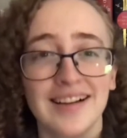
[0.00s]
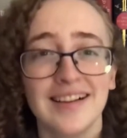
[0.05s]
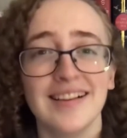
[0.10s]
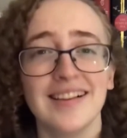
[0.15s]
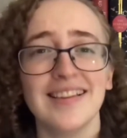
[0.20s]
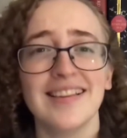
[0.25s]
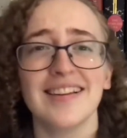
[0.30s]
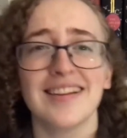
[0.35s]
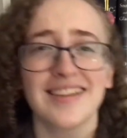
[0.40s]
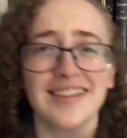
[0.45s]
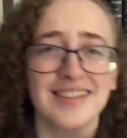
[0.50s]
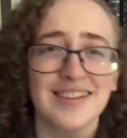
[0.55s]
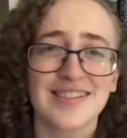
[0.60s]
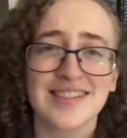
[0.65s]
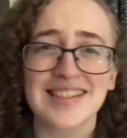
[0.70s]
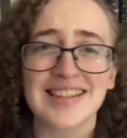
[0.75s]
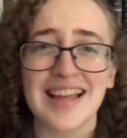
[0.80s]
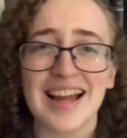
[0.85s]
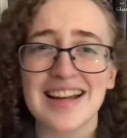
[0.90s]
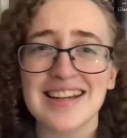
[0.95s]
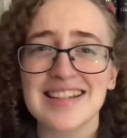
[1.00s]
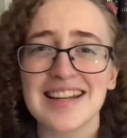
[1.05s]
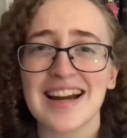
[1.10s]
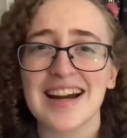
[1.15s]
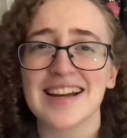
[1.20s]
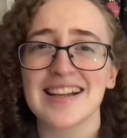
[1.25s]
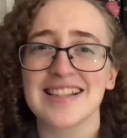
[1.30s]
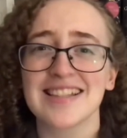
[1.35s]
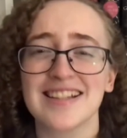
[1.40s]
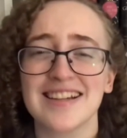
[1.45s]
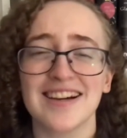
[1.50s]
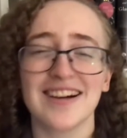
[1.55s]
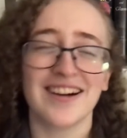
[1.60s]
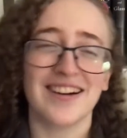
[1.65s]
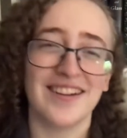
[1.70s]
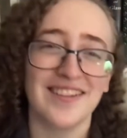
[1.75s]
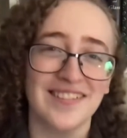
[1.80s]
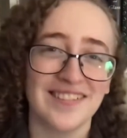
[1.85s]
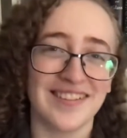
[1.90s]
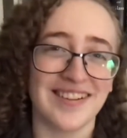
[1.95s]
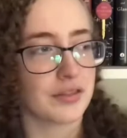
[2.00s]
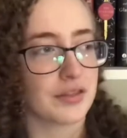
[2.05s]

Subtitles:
look at those light techs go.